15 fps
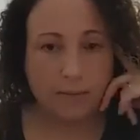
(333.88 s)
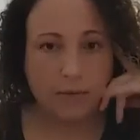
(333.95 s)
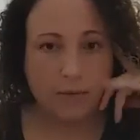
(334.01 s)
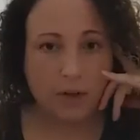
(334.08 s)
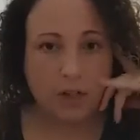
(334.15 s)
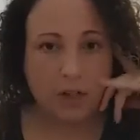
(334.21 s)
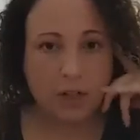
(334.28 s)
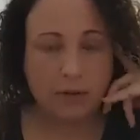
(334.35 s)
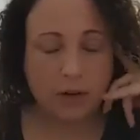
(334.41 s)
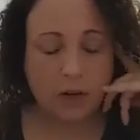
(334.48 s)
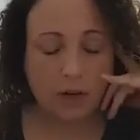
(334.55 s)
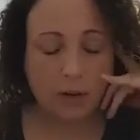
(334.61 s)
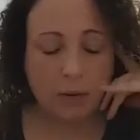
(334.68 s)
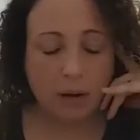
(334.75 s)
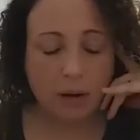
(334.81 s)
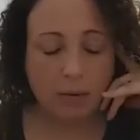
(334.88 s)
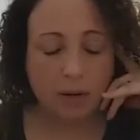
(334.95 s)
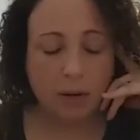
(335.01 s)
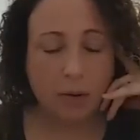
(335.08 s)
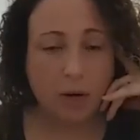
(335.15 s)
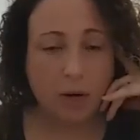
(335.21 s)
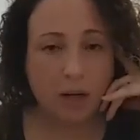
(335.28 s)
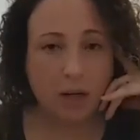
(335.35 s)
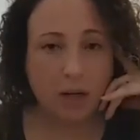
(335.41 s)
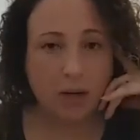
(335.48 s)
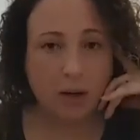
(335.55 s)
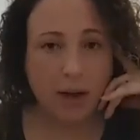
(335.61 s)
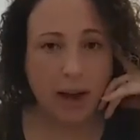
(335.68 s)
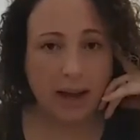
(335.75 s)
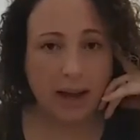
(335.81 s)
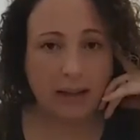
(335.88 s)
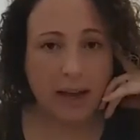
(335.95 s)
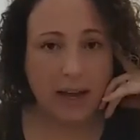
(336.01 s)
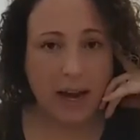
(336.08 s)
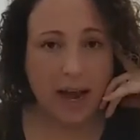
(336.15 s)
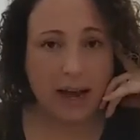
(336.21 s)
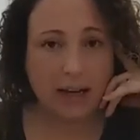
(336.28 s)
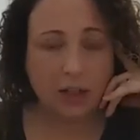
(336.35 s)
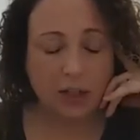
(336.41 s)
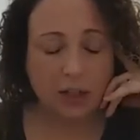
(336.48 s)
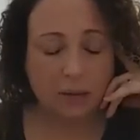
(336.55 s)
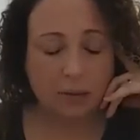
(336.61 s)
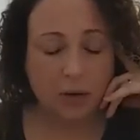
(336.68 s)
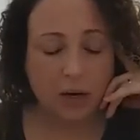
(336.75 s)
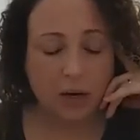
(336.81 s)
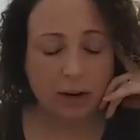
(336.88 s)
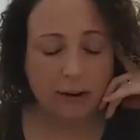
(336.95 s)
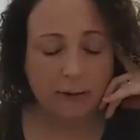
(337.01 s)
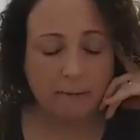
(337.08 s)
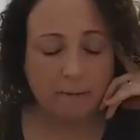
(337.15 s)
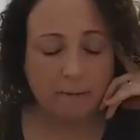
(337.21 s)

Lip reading: First of all, you probably want to locate that action part.